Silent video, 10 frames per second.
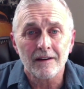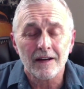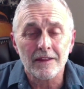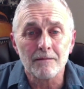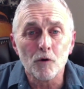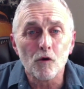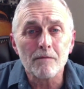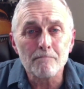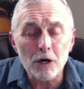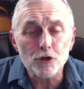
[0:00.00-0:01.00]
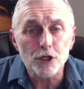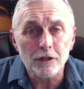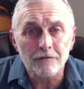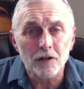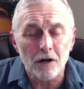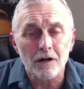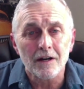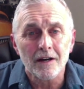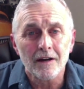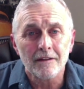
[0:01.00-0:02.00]
And the more emotion you've got,
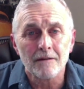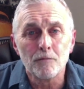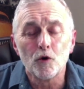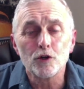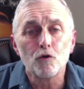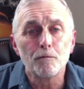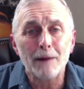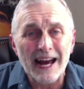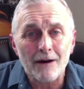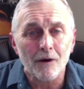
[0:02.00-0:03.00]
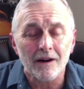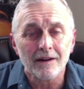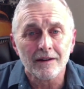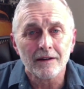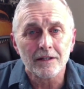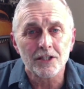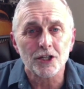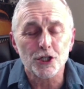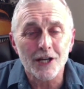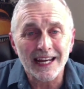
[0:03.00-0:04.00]
the more your power to
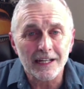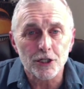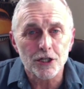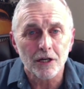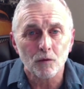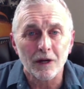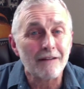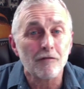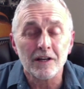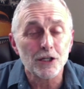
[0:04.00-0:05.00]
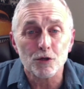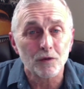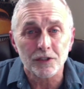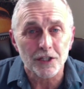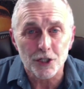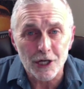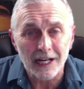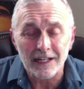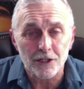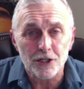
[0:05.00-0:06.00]
change whatever it is you want to
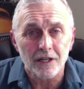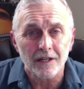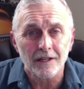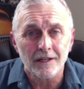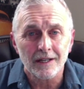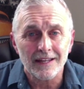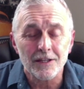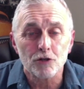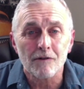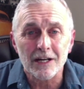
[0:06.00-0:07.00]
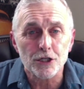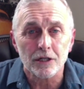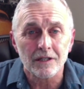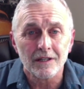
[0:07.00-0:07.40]
change in the direction